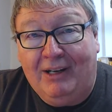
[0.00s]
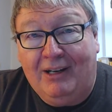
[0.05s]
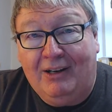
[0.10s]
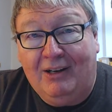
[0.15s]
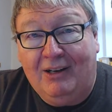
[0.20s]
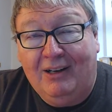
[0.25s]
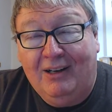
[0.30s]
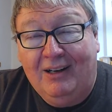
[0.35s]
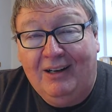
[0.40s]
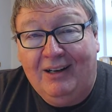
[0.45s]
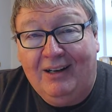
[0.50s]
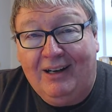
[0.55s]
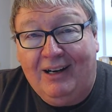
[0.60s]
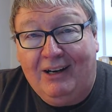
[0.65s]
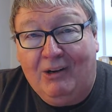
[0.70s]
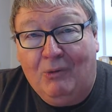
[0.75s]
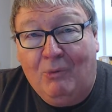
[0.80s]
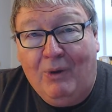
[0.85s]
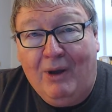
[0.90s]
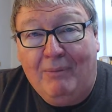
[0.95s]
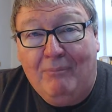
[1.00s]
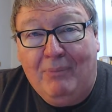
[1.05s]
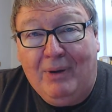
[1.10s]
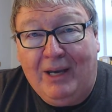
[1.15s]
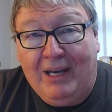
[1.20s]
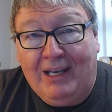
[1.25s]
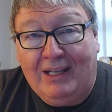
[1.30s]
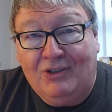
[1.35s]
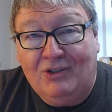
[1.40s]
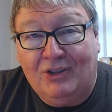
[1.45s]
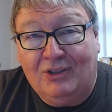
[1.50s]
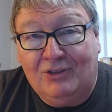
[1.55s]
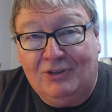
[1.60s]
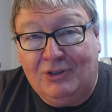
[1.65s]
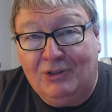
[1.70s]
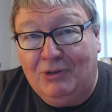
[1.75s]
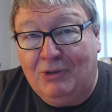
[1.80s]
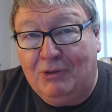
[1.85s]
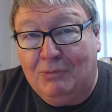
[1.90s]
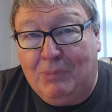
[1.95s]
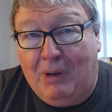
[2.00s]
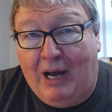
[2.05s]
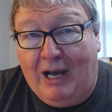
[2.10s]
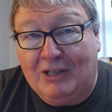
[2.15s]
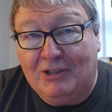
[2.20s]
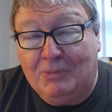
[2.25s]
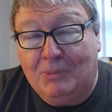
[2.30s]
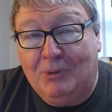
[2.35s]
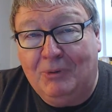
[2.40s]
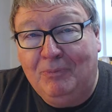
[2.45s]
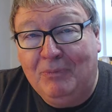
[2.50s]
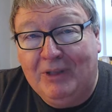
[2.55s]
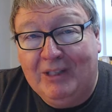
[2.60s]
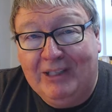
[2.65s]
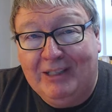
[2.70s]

our web page as soon as possible,